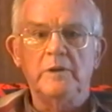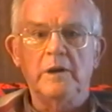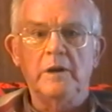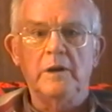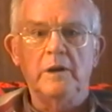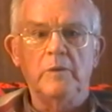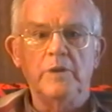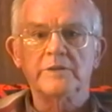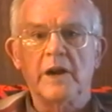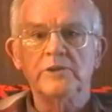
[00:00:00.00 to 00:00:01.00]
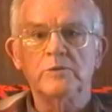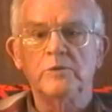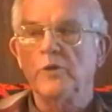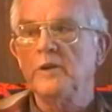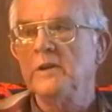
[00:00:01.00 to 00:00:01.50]
It was only, uh, in,
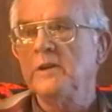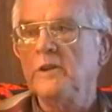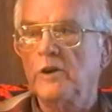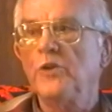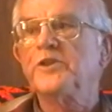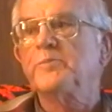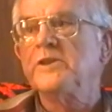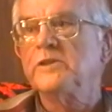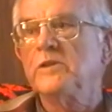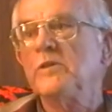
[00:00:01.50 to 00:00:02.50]
um, uh, was in high school,